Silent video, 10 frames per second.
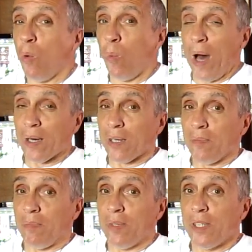
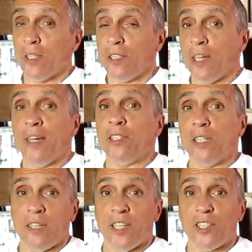Welcome to this
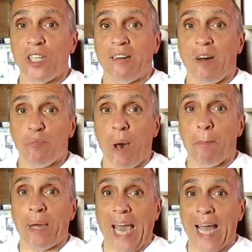edition of
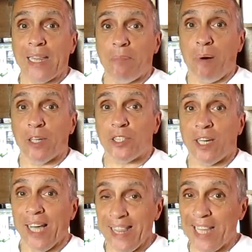Propaganda
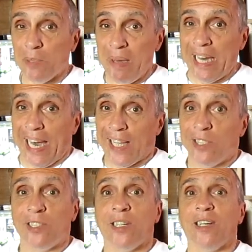Buster. That's me,
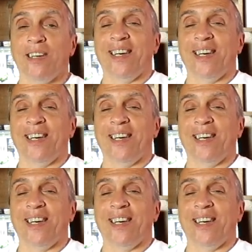kids.